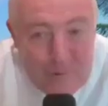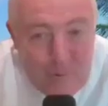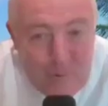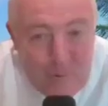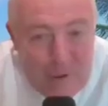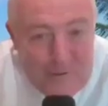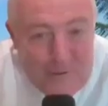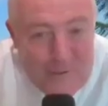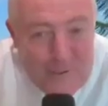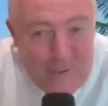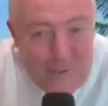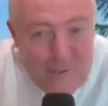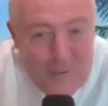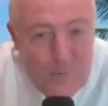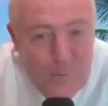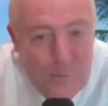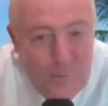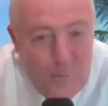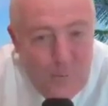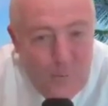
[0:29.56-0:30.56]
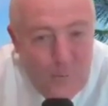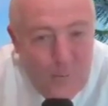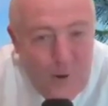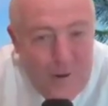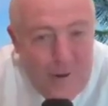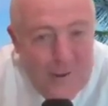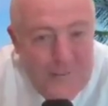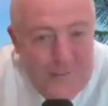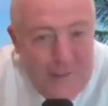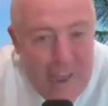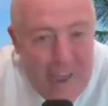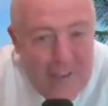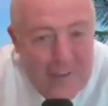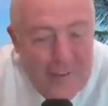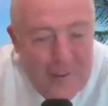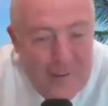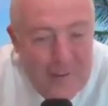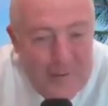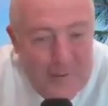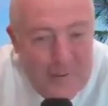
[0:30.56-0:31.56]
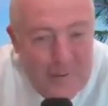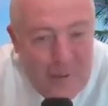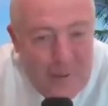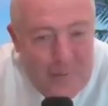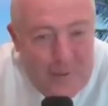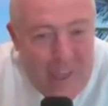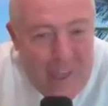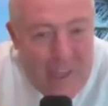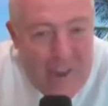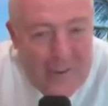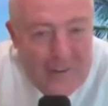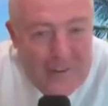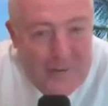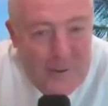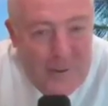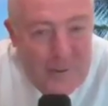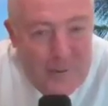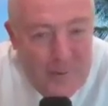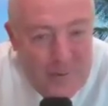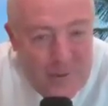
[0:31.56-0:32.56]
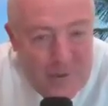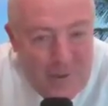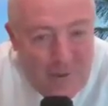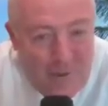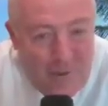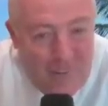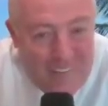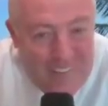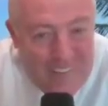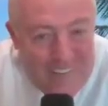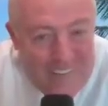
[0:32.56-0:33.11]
question is, what exactly does Club Caddie do, Nicole?